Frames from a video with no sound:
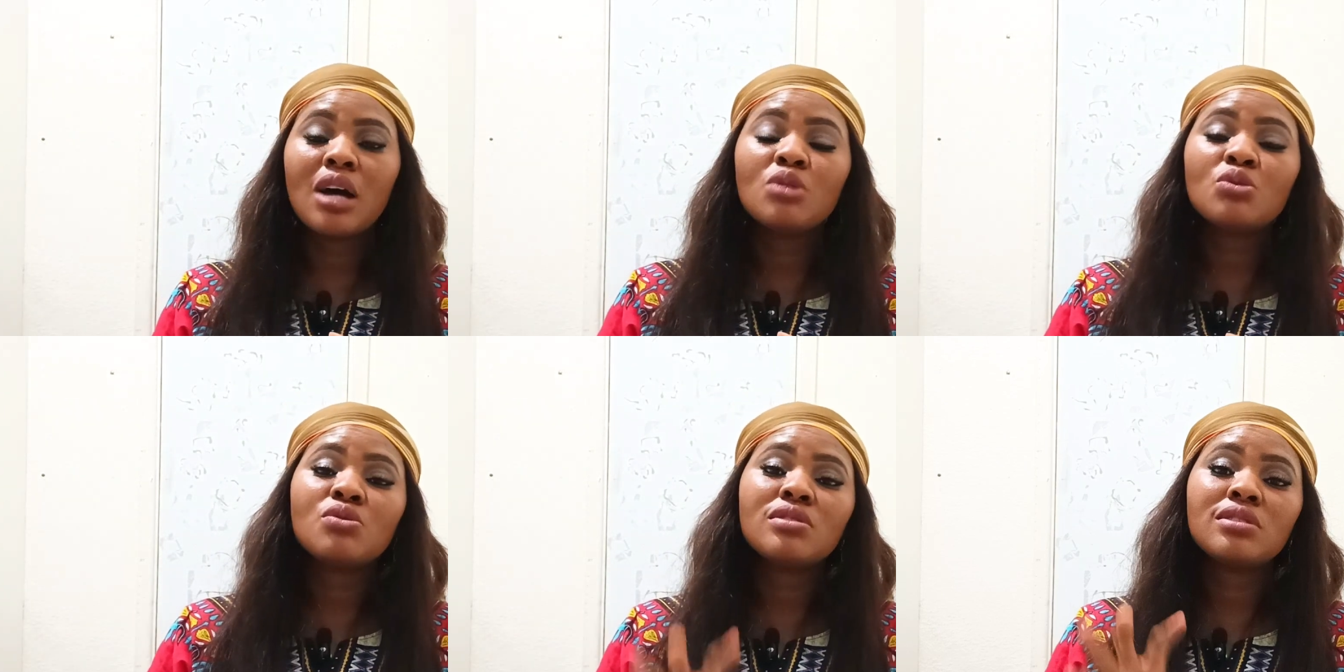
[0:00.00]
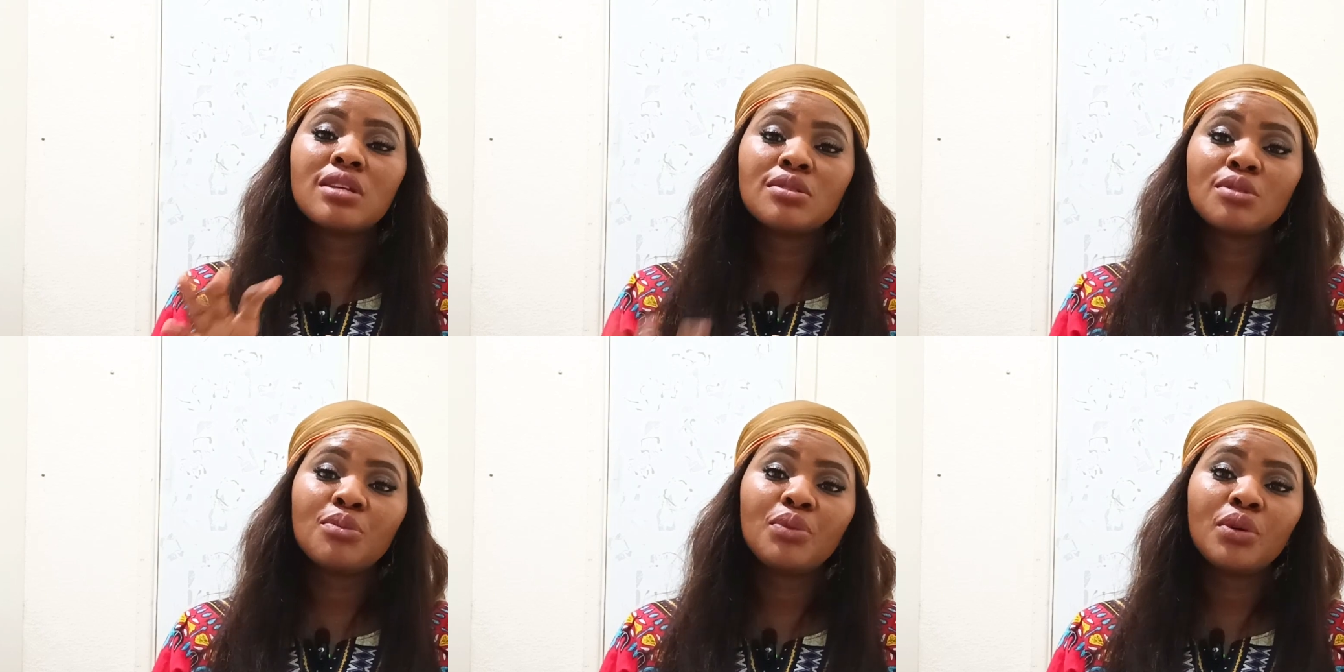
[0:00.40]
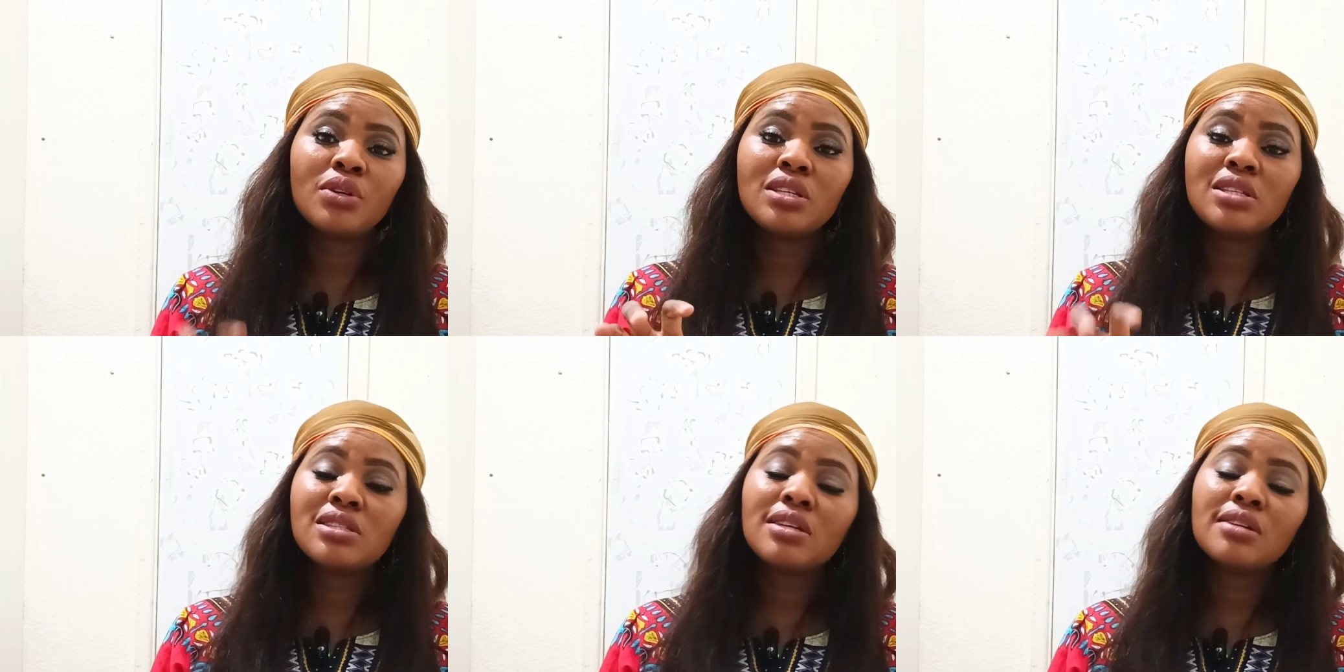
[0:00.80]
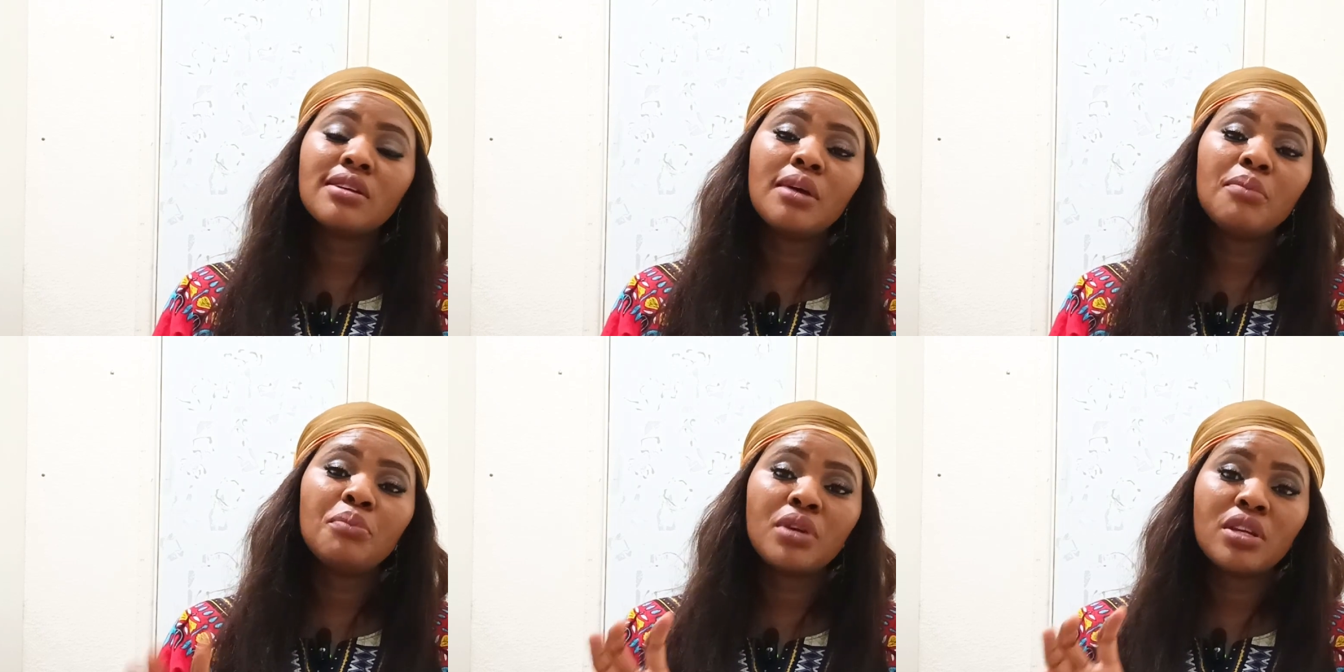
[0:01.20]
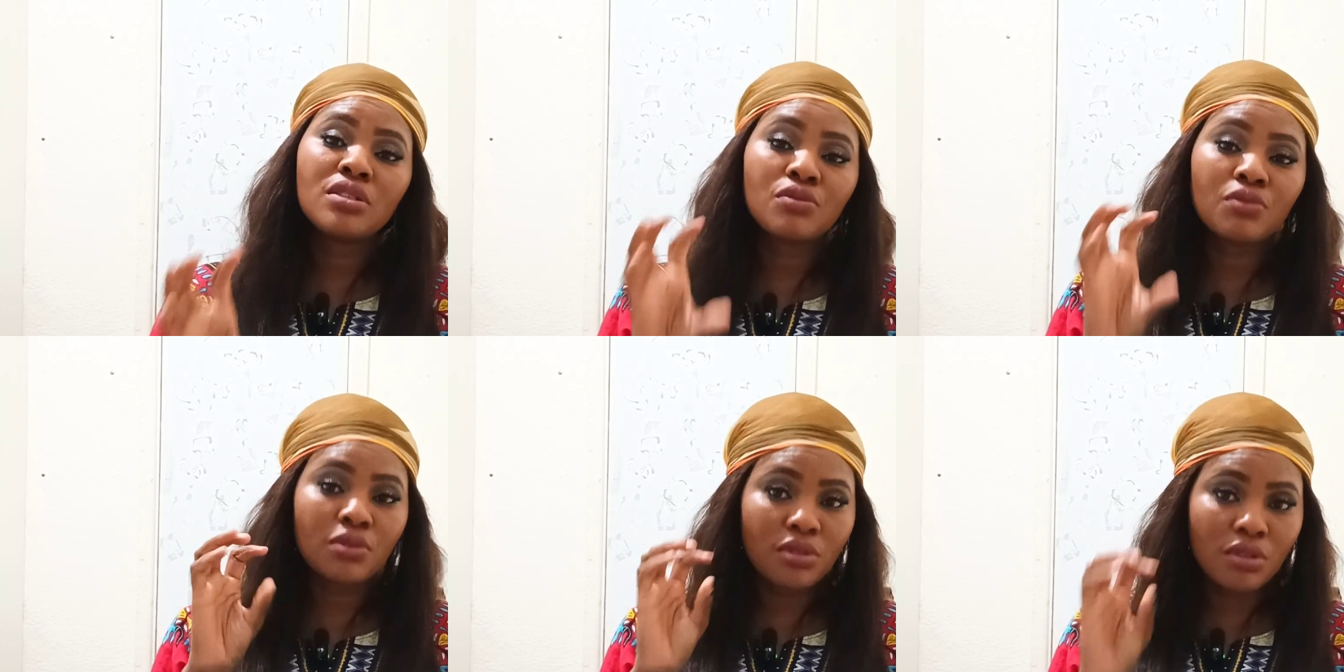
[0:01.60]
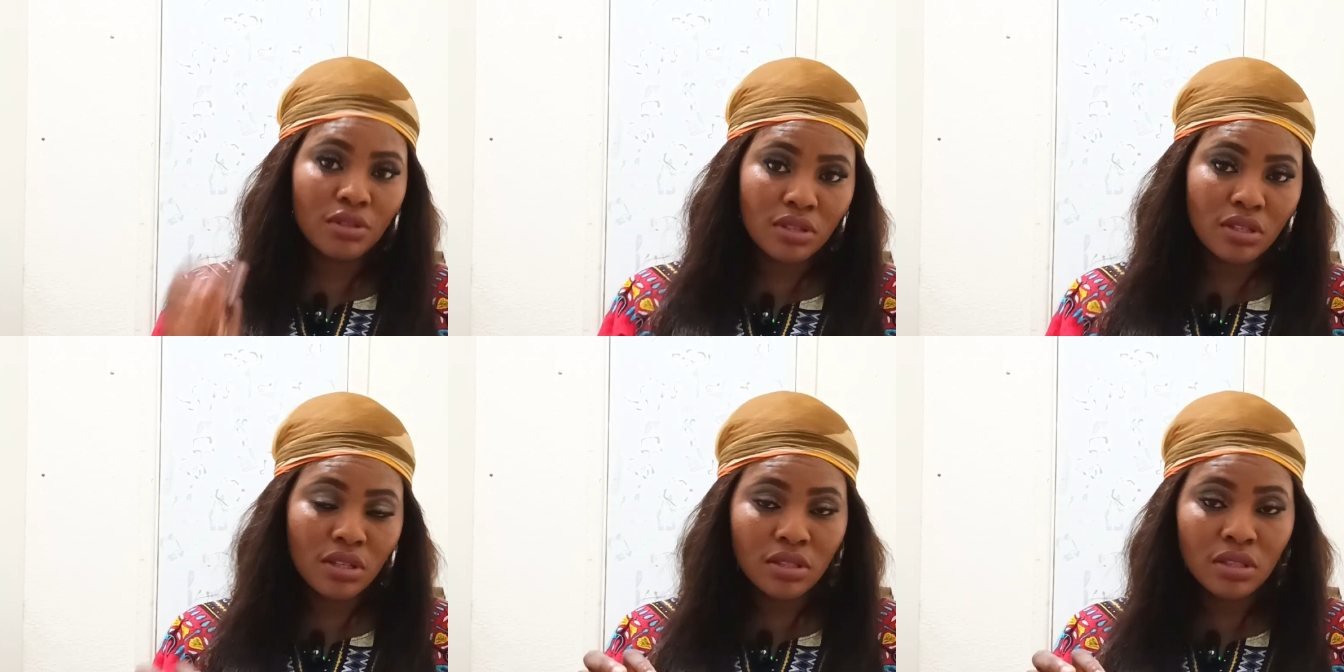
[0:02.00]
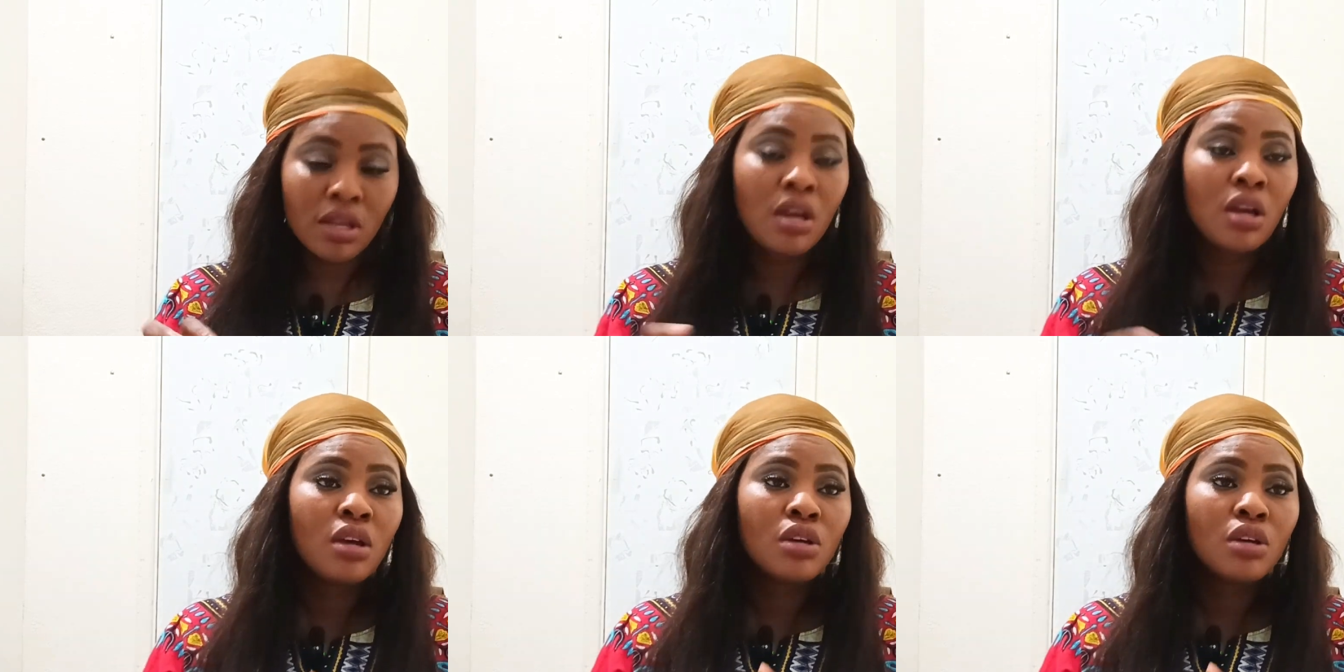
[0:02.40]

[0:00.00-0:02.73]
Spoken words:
how to set up your Instagram page for success.